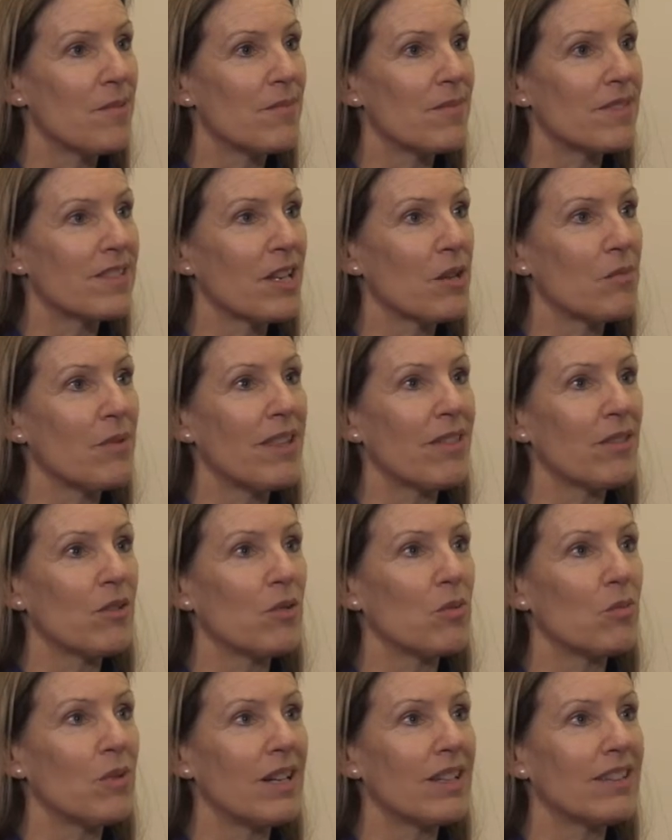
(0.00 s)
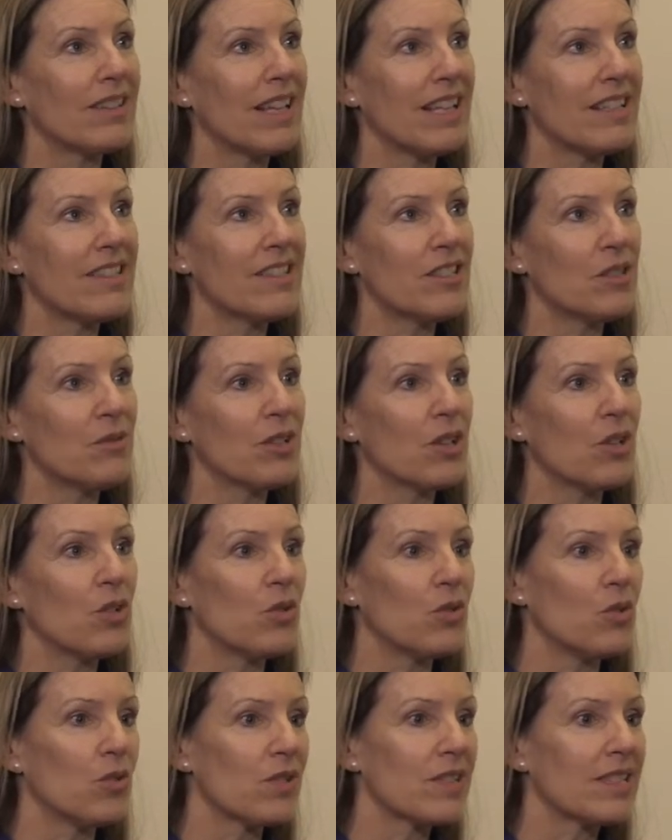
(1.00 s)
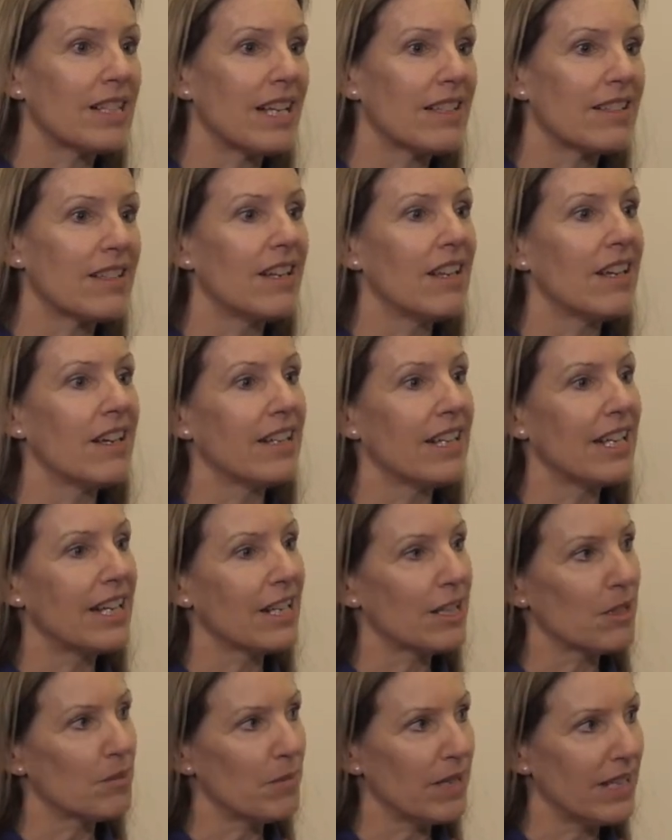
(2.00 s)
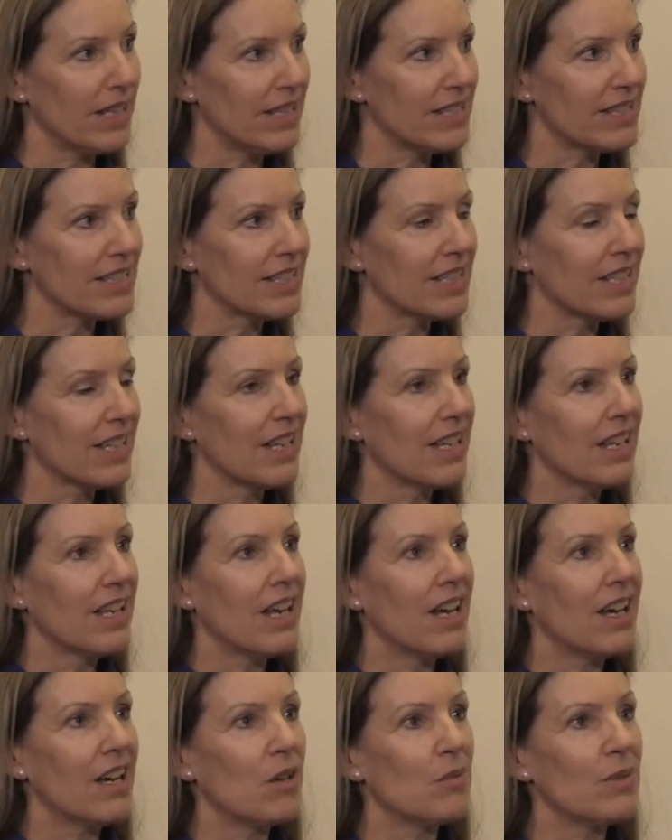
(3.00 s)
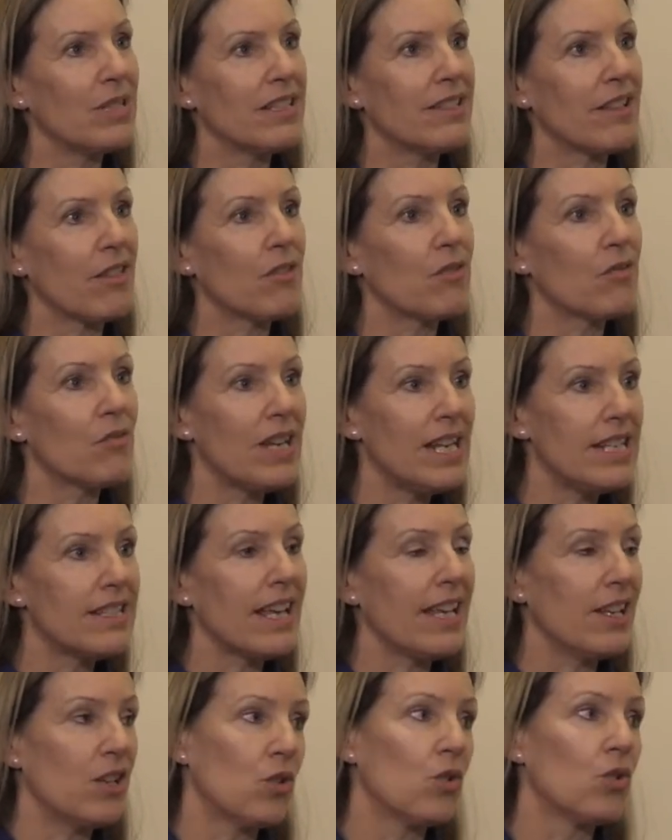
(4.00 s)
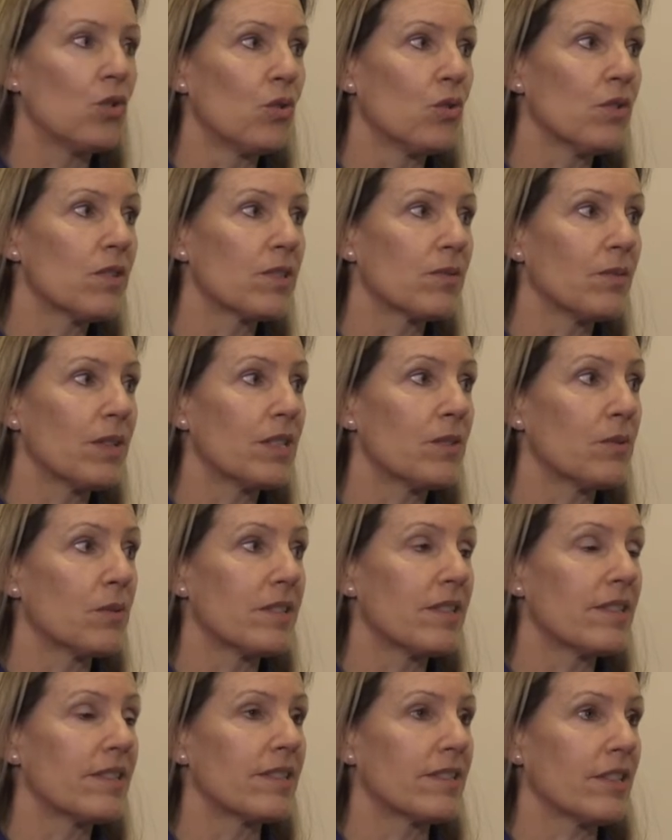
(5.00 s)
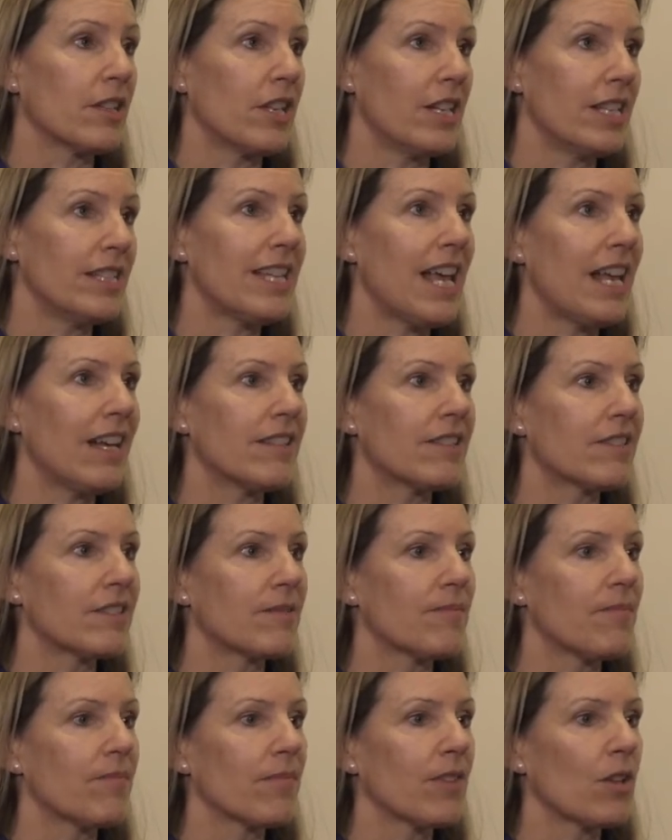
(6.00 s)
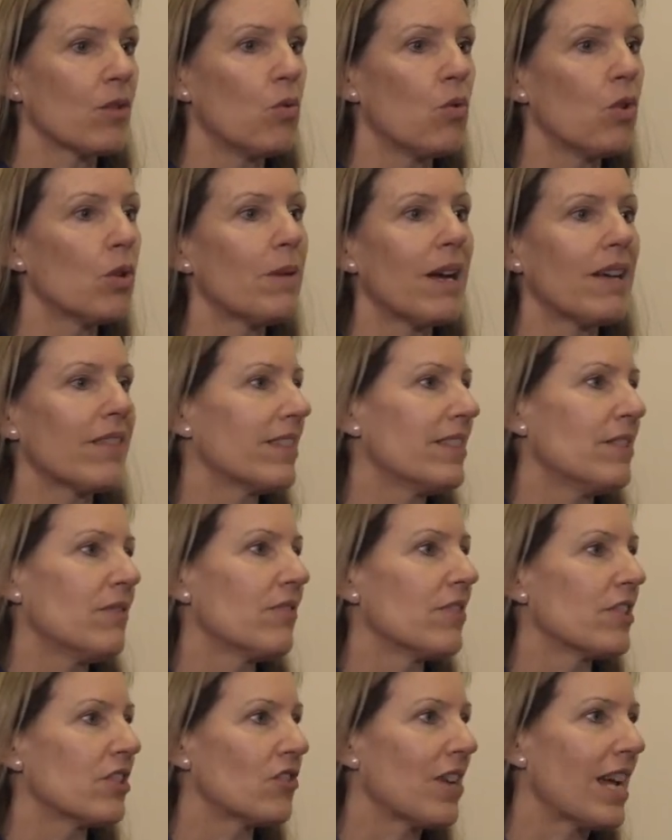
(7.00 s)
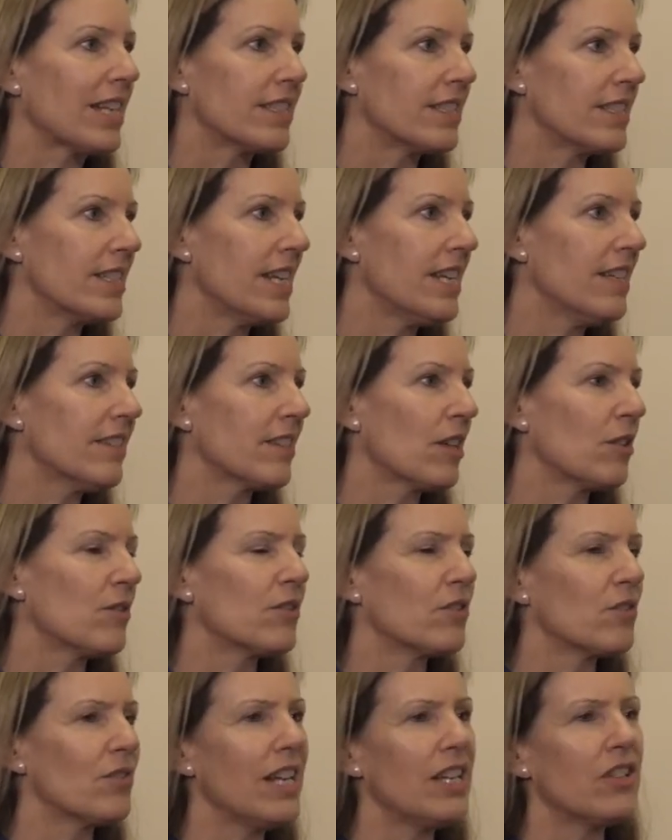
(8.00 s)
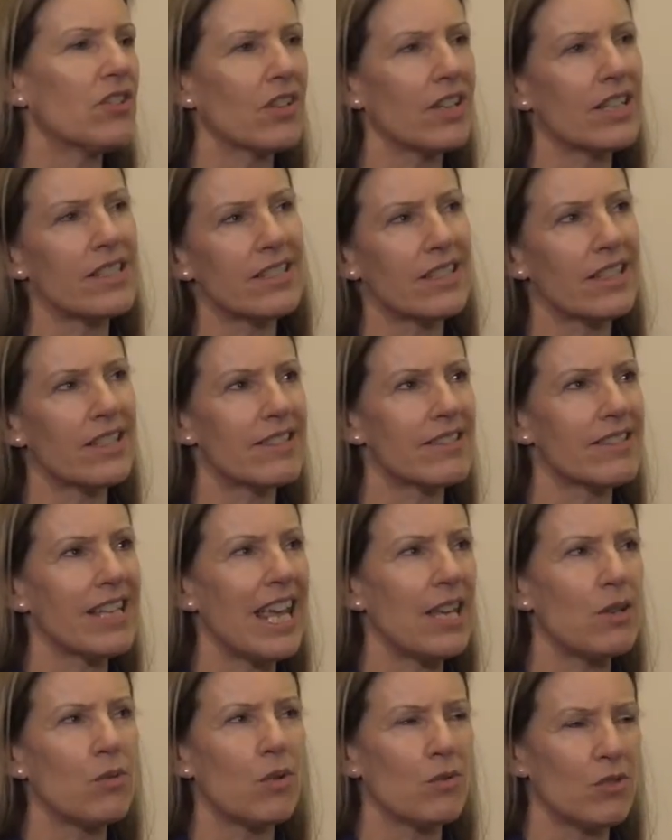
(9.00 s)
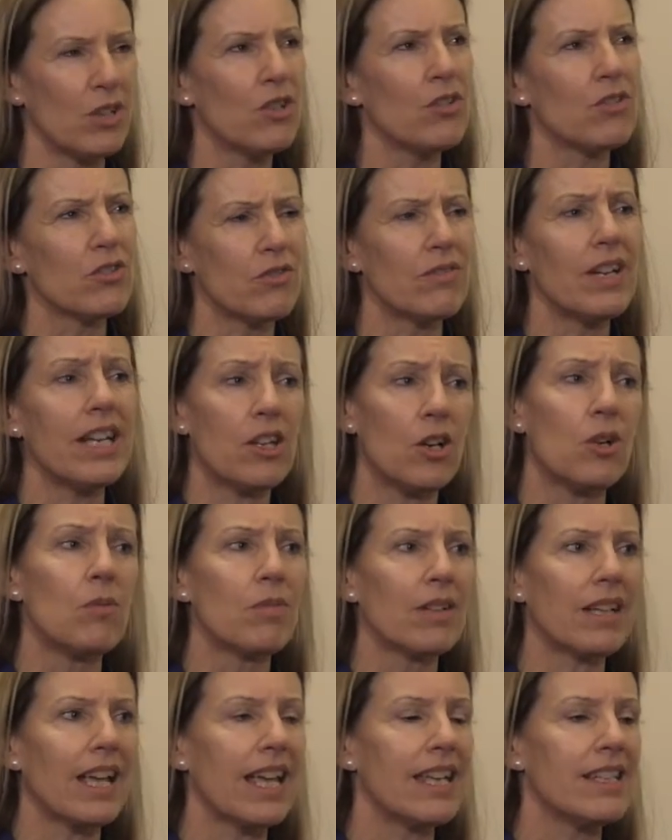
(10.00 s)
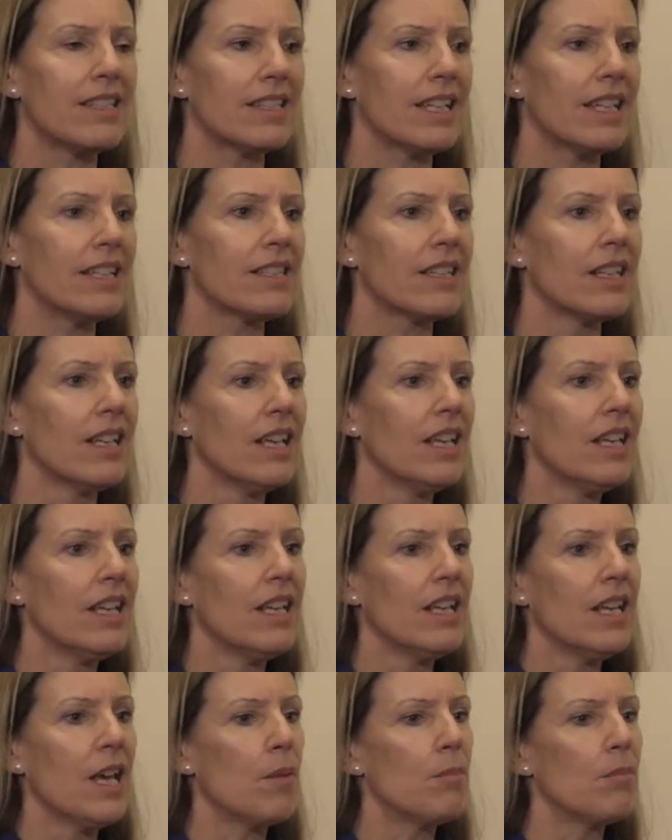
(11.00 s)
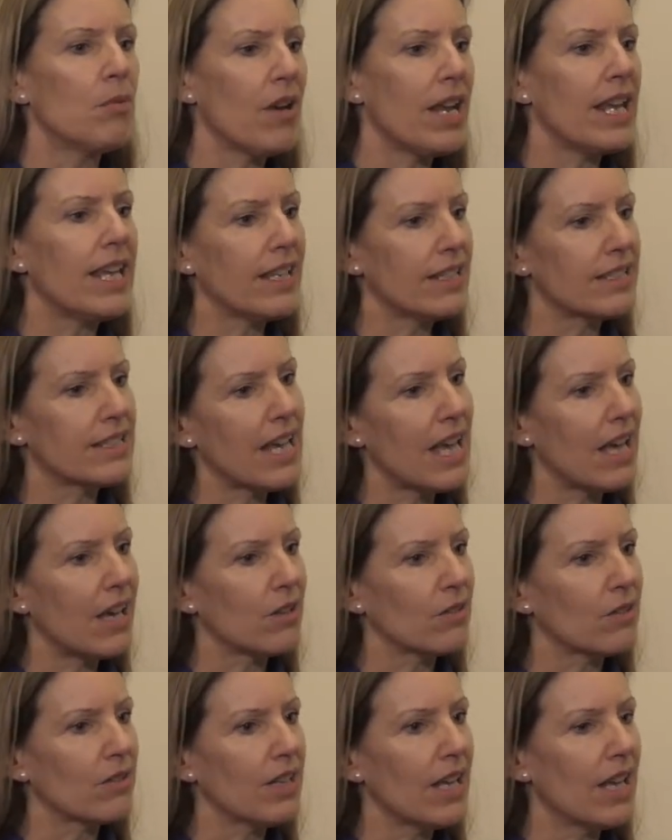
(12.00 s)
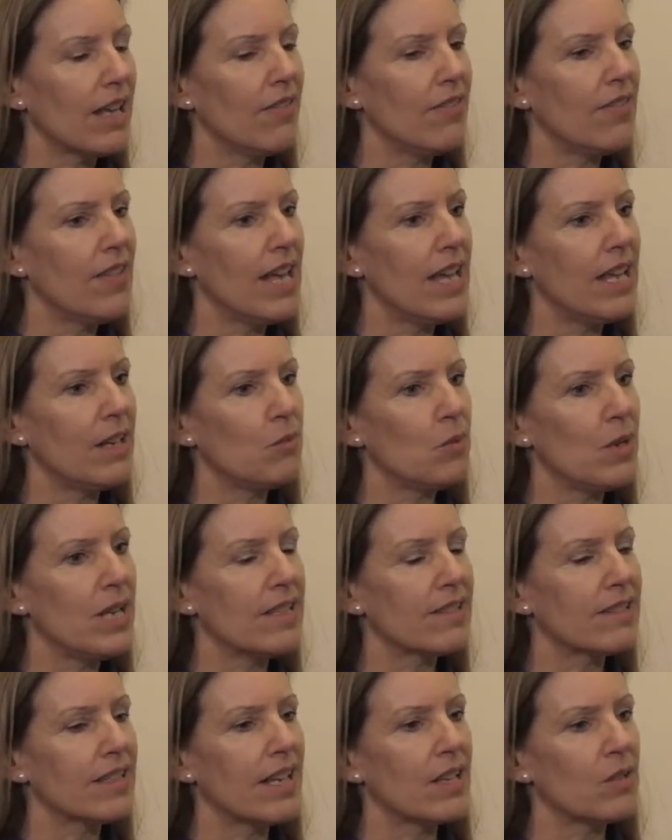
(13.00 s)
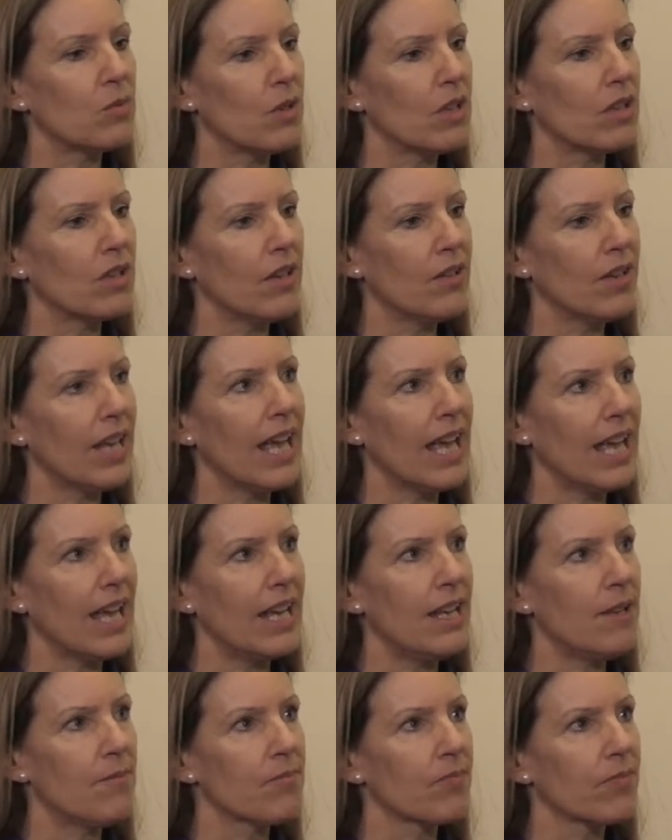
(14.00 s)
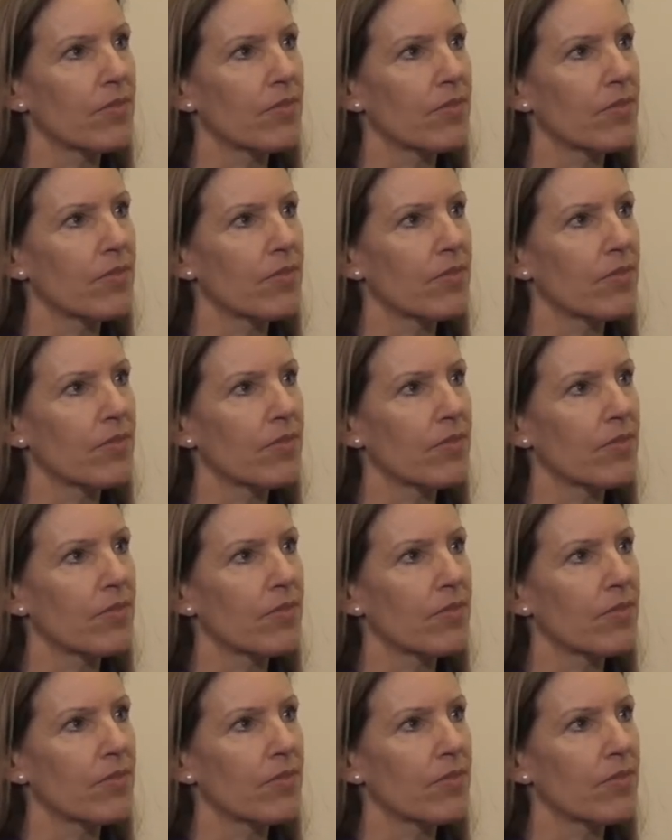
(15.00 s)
So we thought, well, let's do a course, let's learn a little bit. We did a 3-day course, which was going to tell us all about the different strategies. So it's really trying to take what looked really complicated and break it down. And then we said, well, okay,